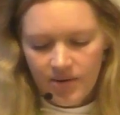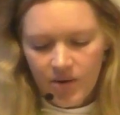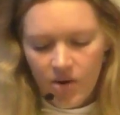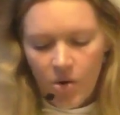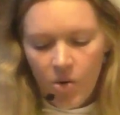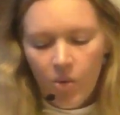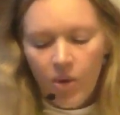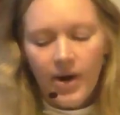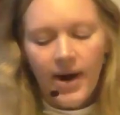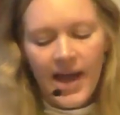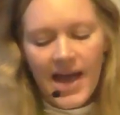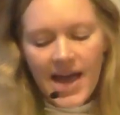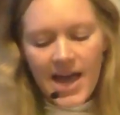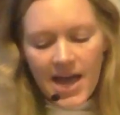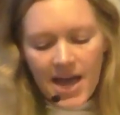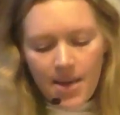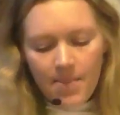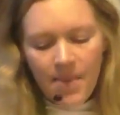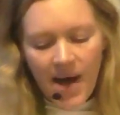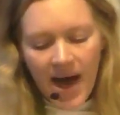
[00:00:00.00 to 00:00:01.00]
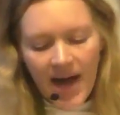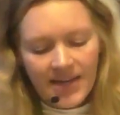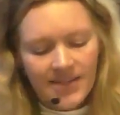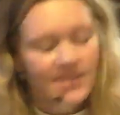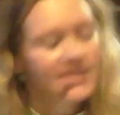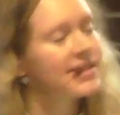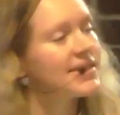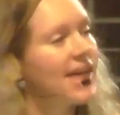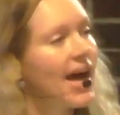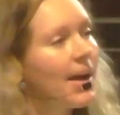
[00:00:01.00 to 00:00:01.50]
Or am I
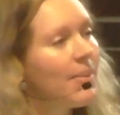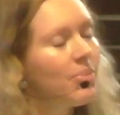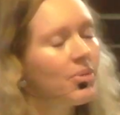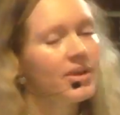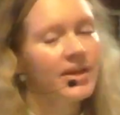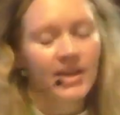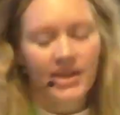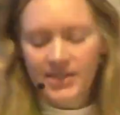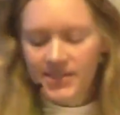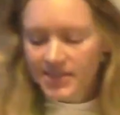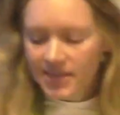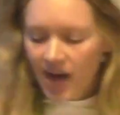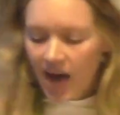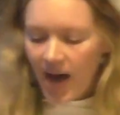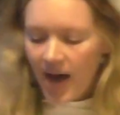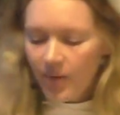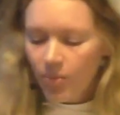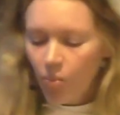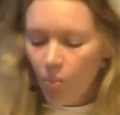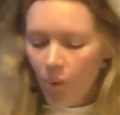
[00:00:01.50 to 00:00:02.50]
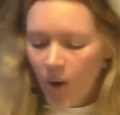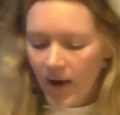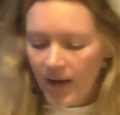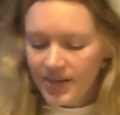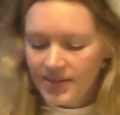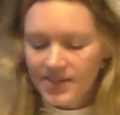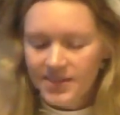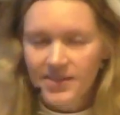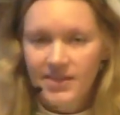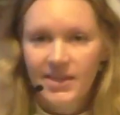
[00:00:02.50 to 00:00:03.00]
discipling as God
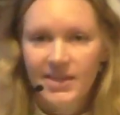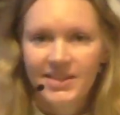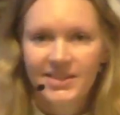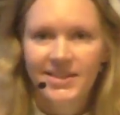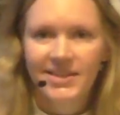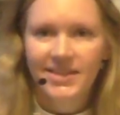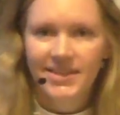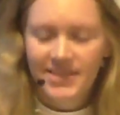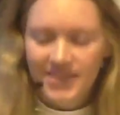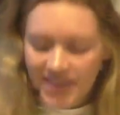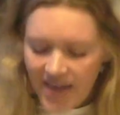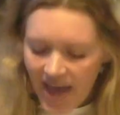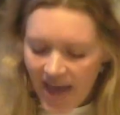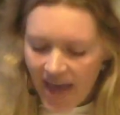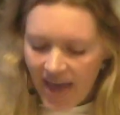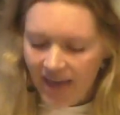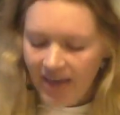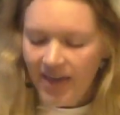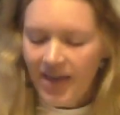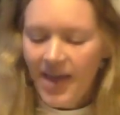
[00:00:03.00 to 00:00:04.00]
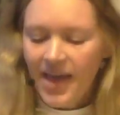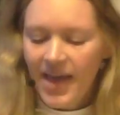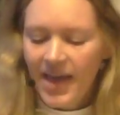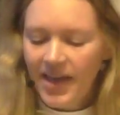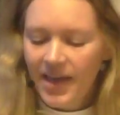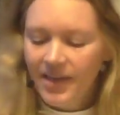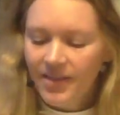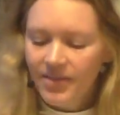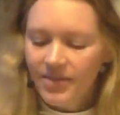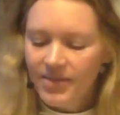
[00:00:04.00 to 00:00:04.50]
wants today
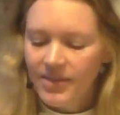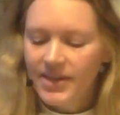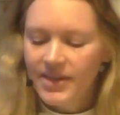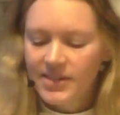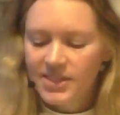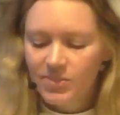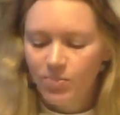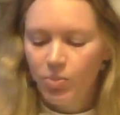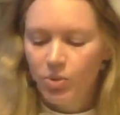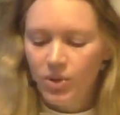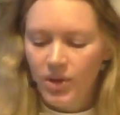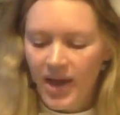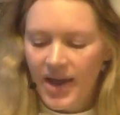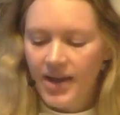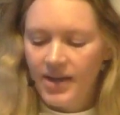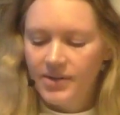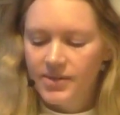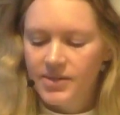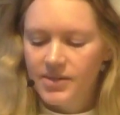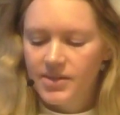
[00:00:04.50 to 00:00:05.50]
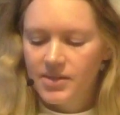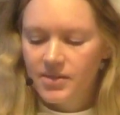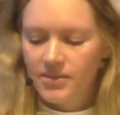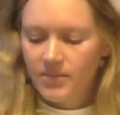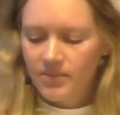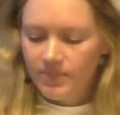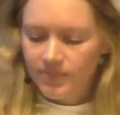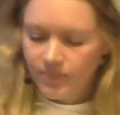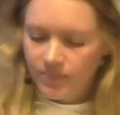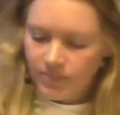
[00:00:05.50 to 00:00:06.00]
in this place?
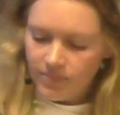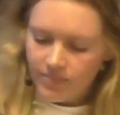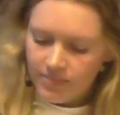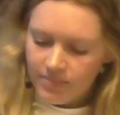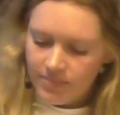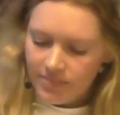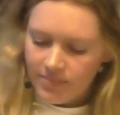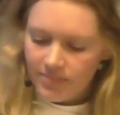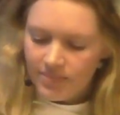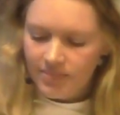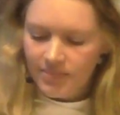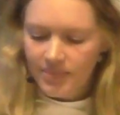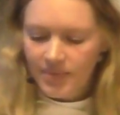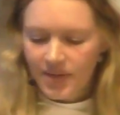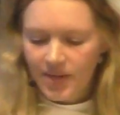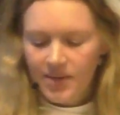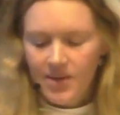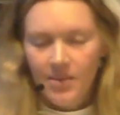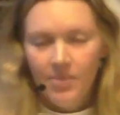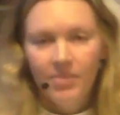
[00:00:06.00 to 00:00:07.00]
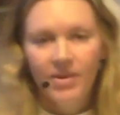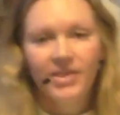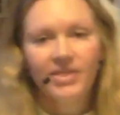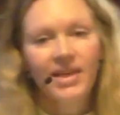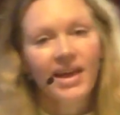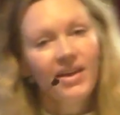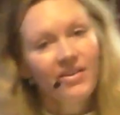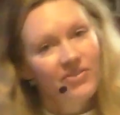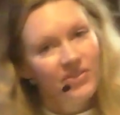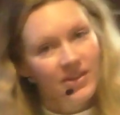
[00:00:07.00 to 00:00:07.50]
But
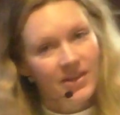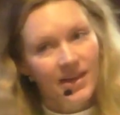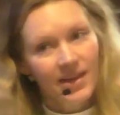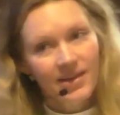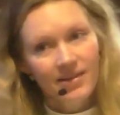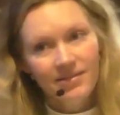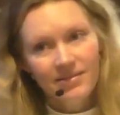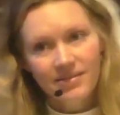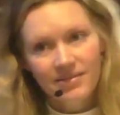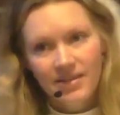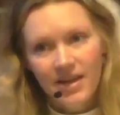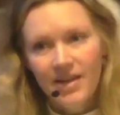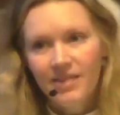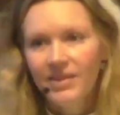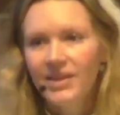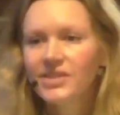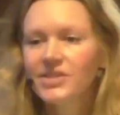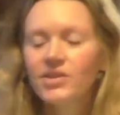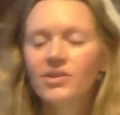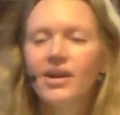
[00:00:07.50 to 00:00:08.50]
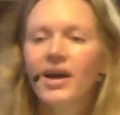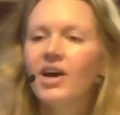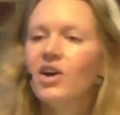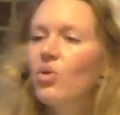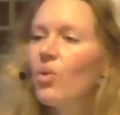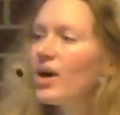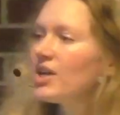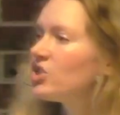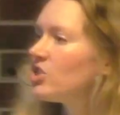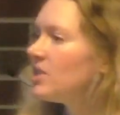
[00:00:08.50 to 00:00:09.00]
thankfully, these are not
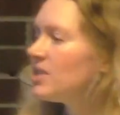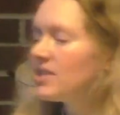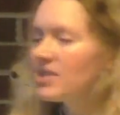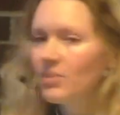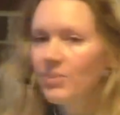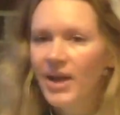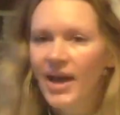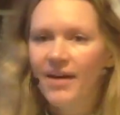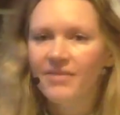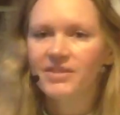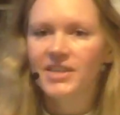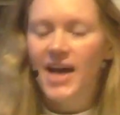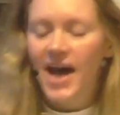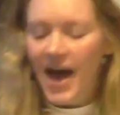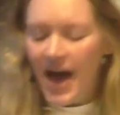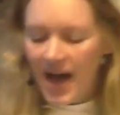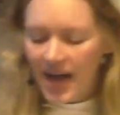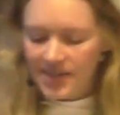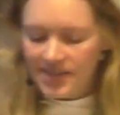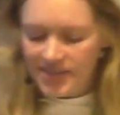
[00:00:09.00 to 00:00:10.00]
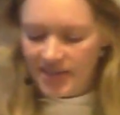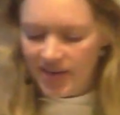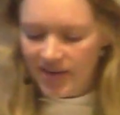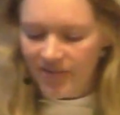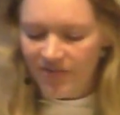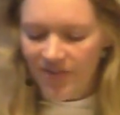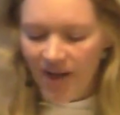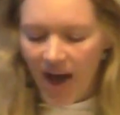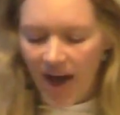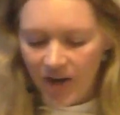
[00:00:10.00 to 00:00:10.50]
questions that we have to ask in a
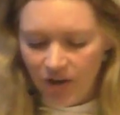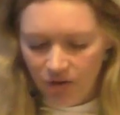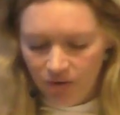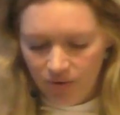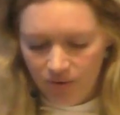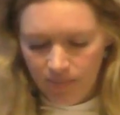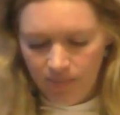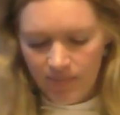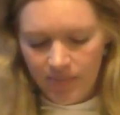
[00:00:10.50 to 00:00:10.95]
vacuum.